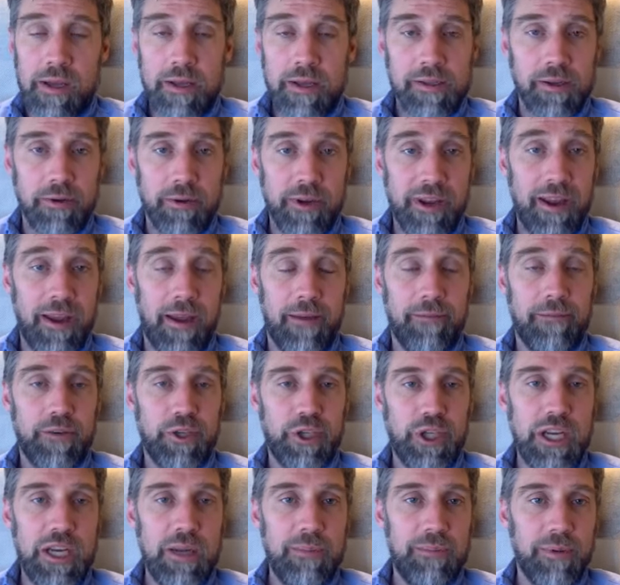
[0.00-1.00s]
So you have
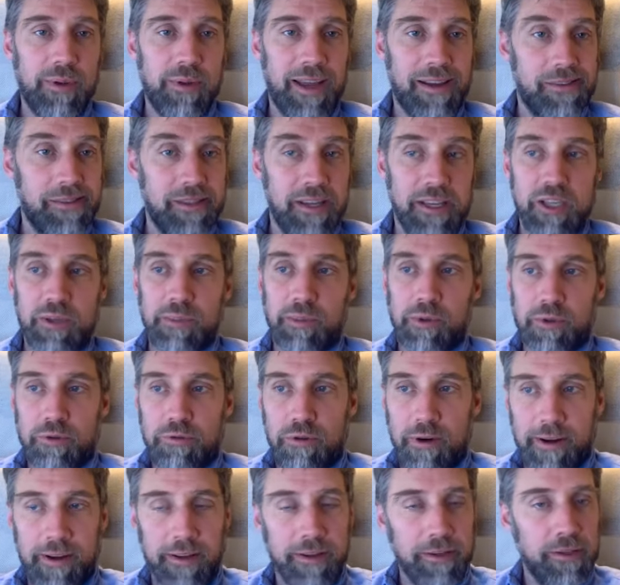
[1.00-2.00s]
cheap, accessible
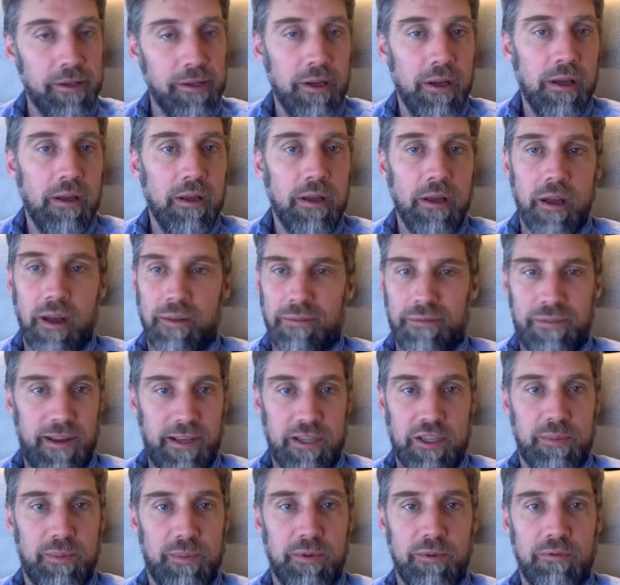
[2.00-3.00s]
credit, a
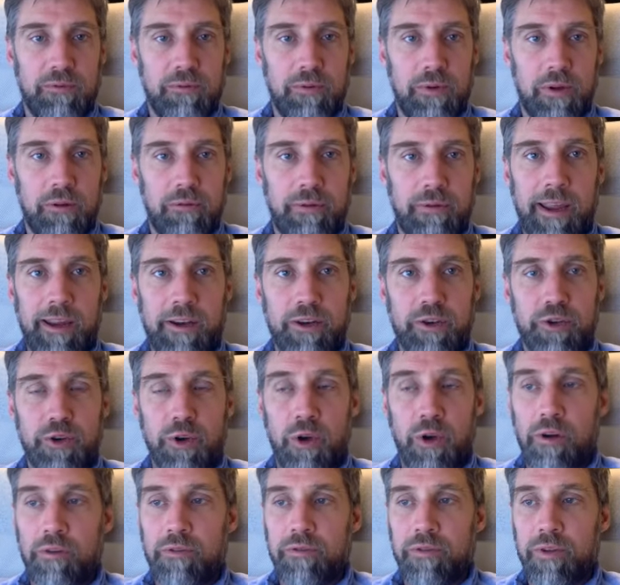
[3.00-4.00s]
flexible range
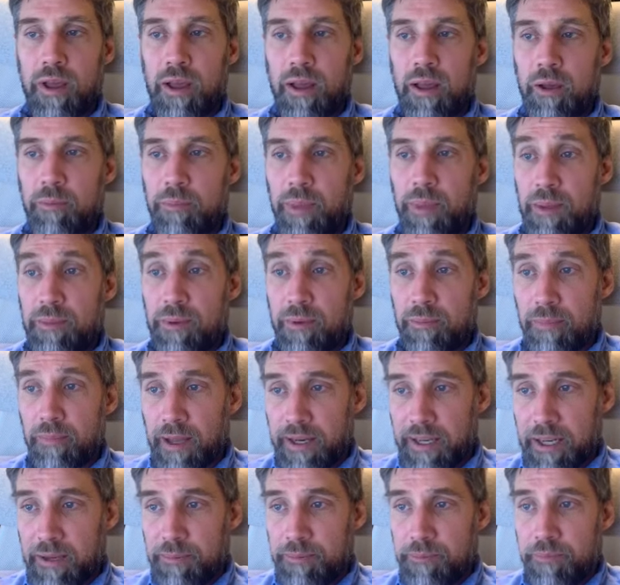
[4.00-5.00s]
of paper
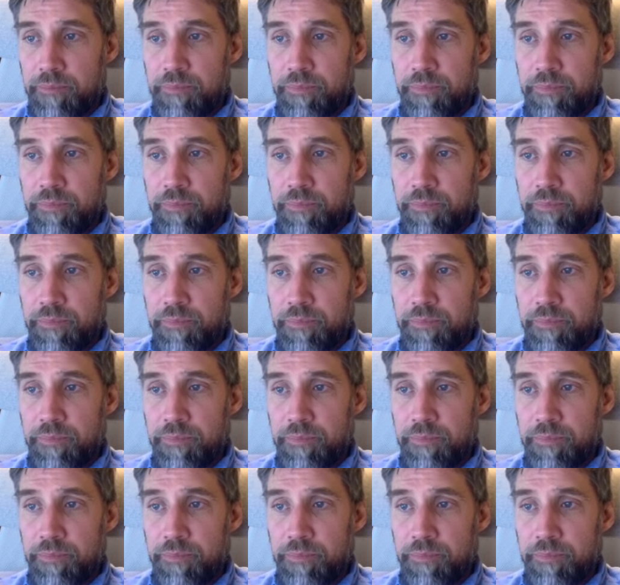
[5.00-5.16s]
money,